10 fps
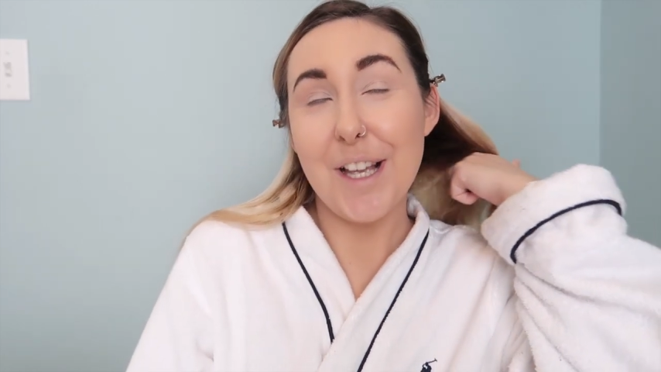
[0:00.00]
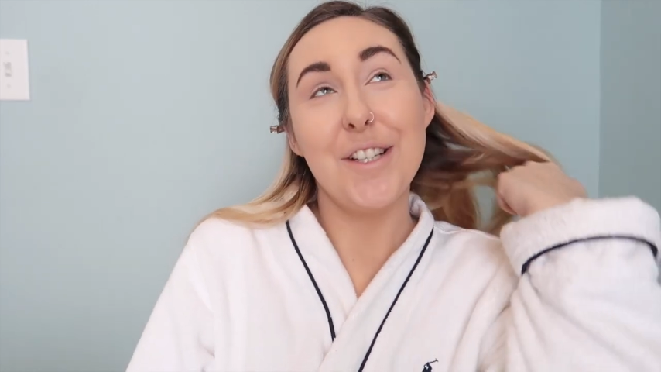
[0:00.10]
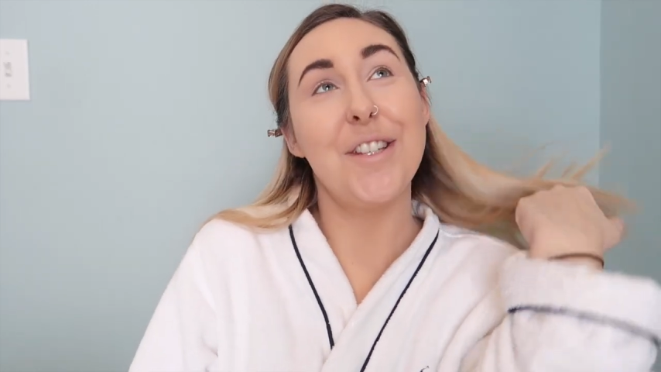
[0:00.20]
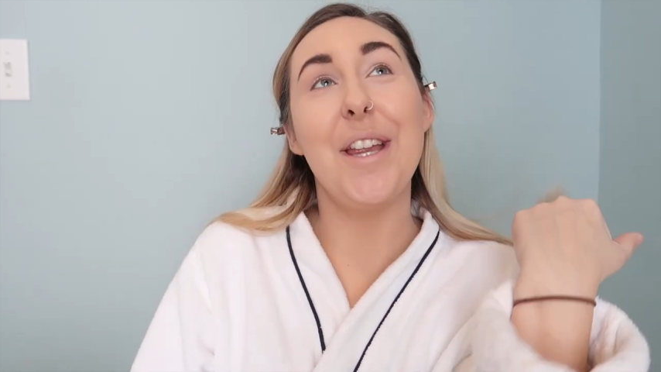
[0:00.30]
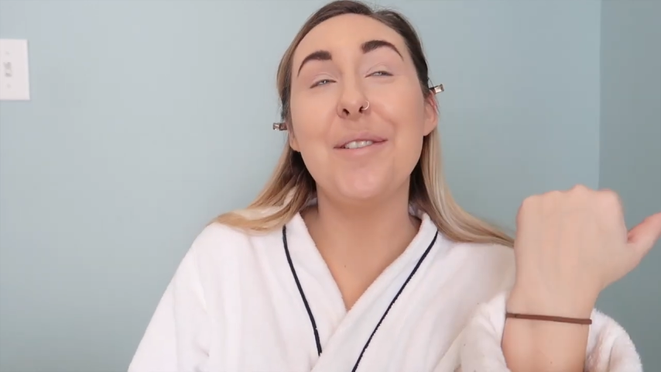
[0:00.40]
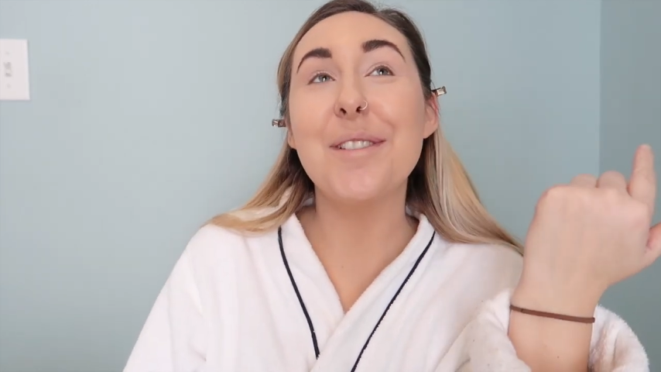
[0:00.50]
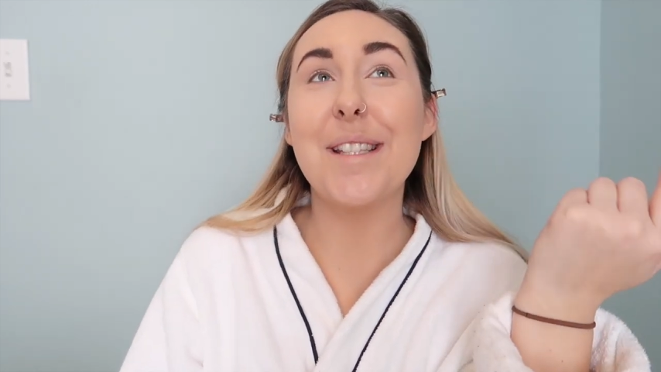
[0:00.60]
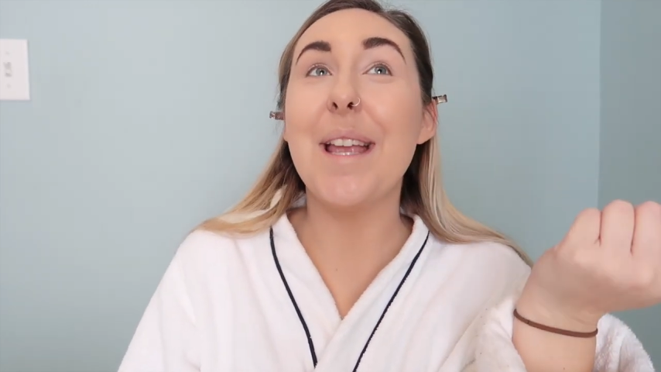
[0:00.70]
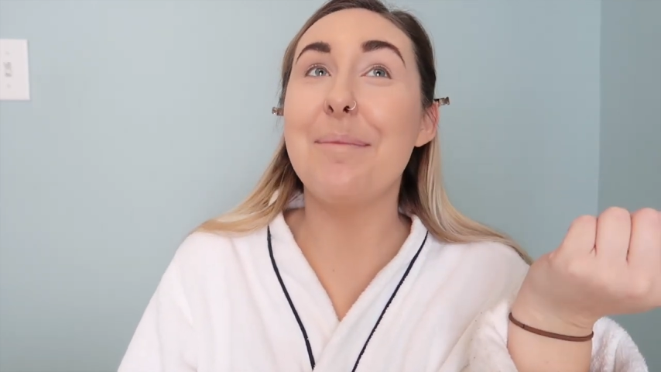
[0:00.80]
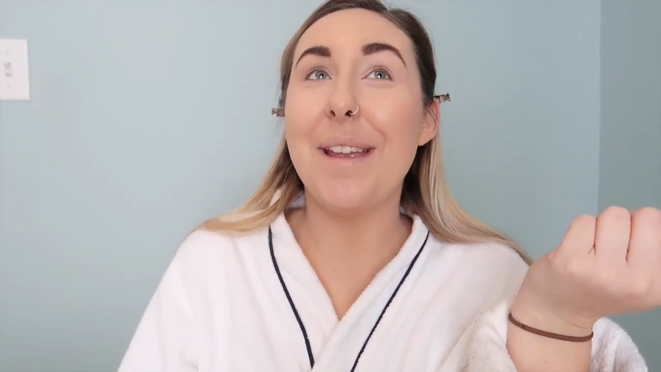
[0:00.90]
Jake would
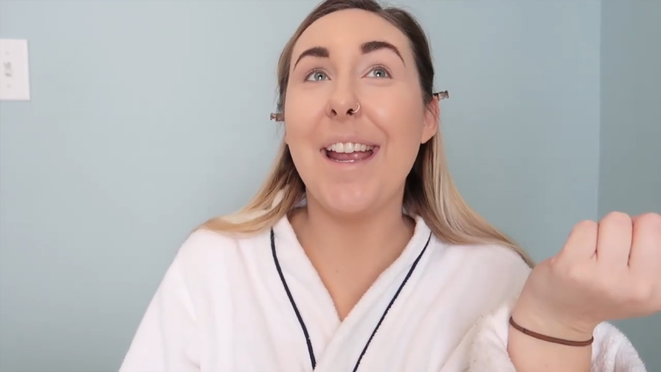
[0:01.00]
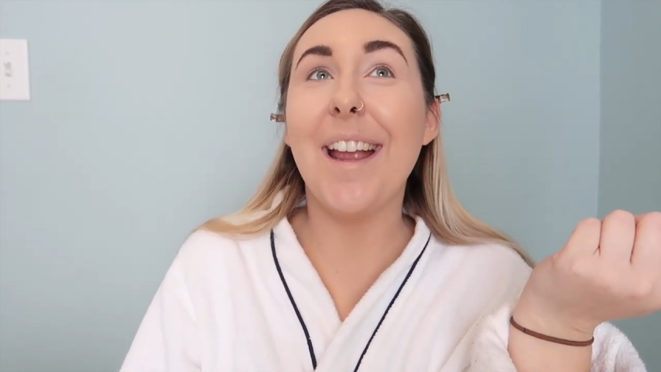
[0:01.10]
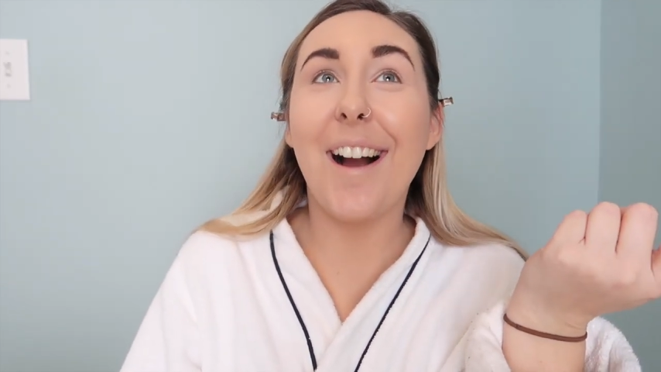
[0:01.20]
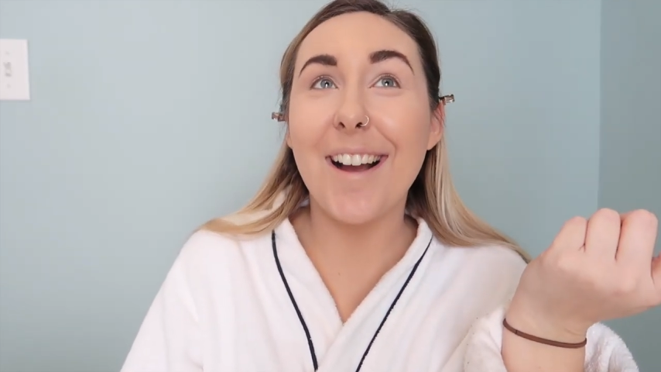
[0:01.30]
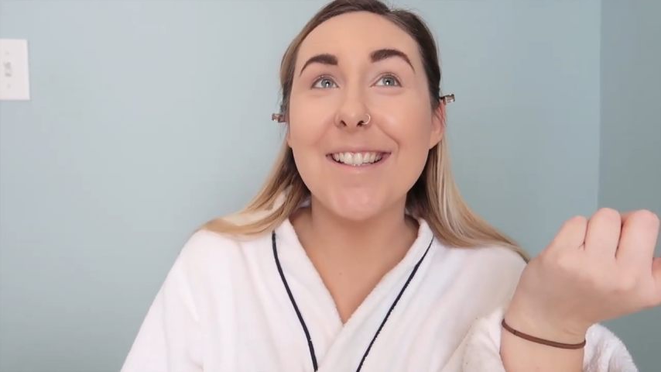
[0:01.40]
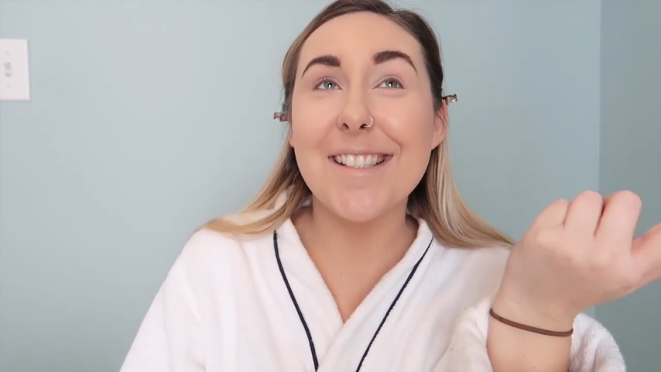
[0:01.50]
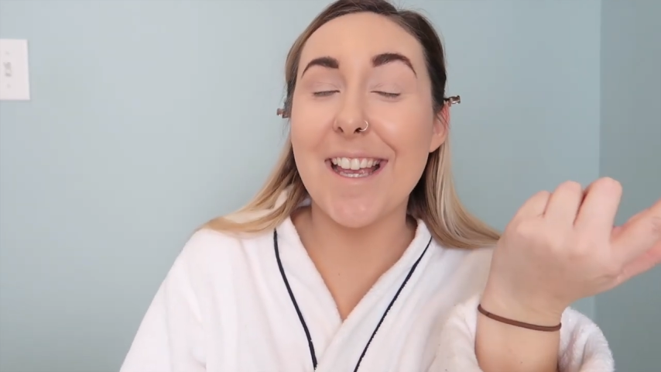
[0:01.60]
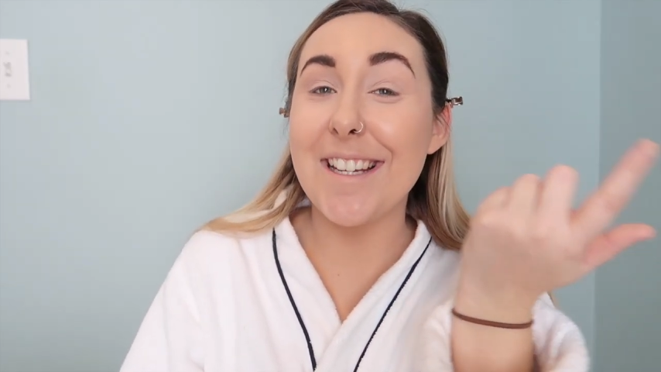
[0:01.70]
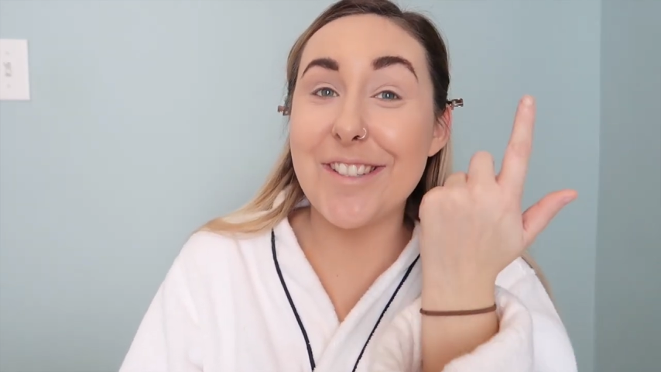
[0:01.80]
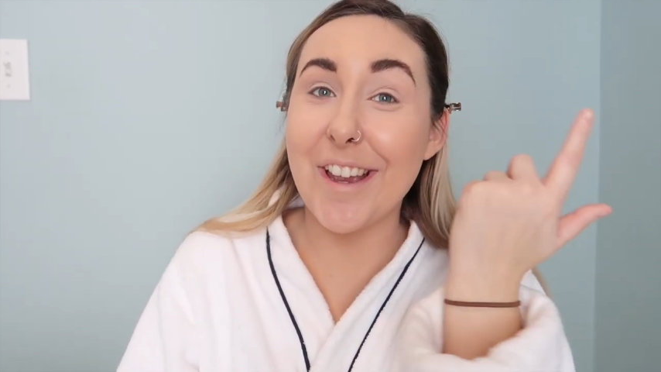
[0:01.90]
say me, I
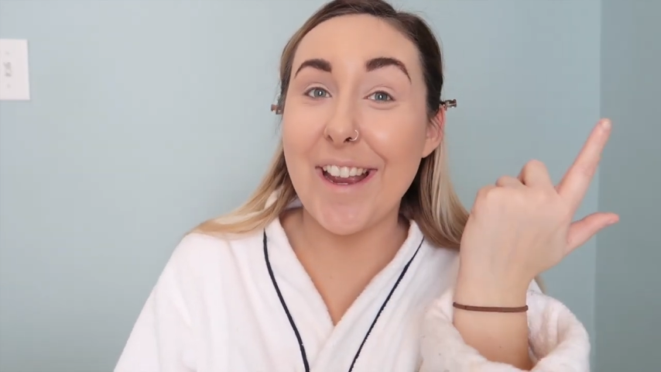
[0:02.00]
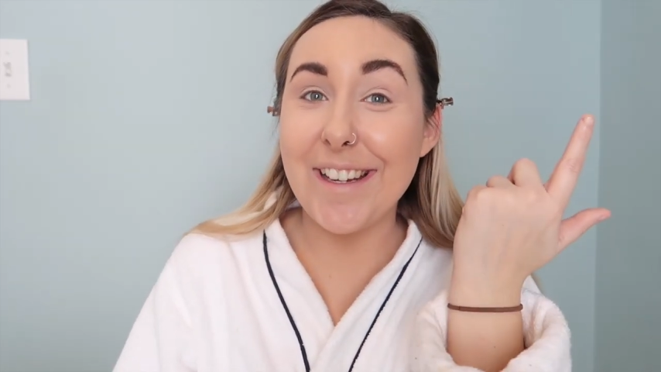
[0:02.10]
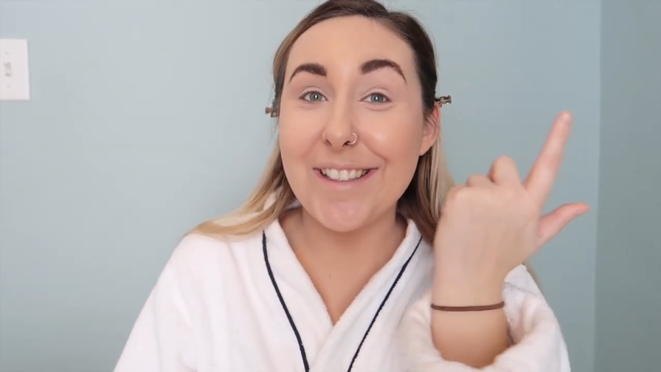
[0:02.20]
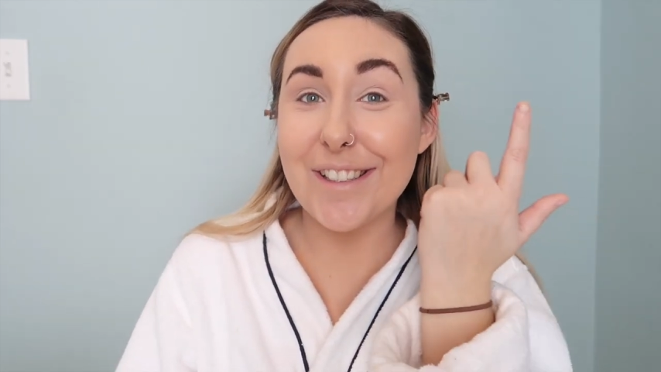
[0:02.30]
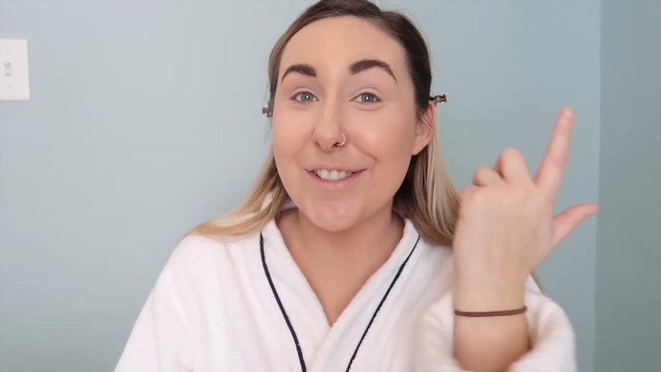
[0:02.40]
say Jake,